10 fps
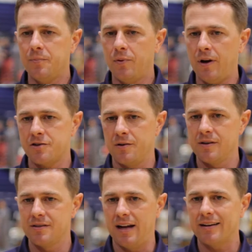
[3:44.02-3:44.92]
pressure
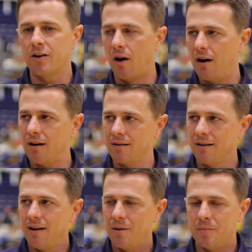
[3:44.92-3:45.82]
is not gone,
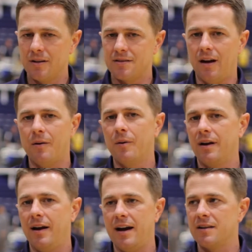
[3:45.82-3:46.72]
but it's not what
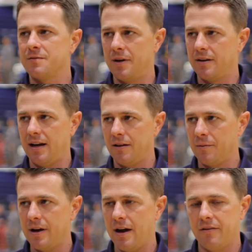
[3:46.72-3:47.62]
it has been now
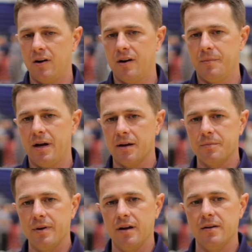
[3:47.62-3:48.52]
that we have an automatic
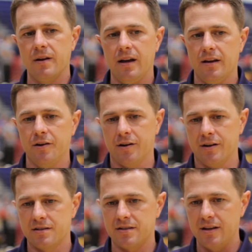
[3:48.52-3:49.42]
bid. And you're
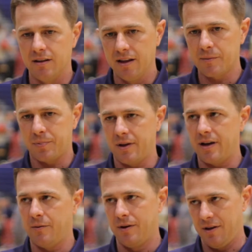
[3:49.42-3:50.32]
going to see league
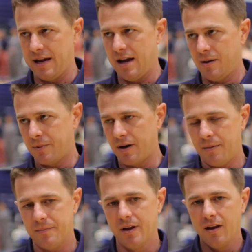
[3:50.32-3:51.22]
play really amp
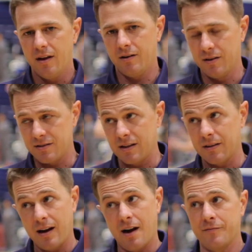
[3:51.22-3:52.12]
up. You're going to see
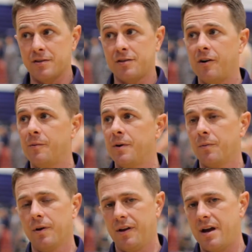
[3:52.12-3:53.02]
the conference
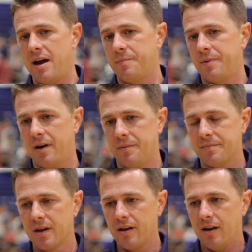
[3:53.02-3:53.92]
tournament really amp up.
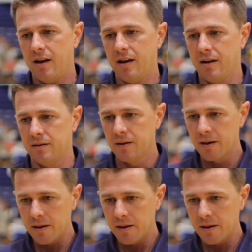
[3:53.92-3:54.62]
And,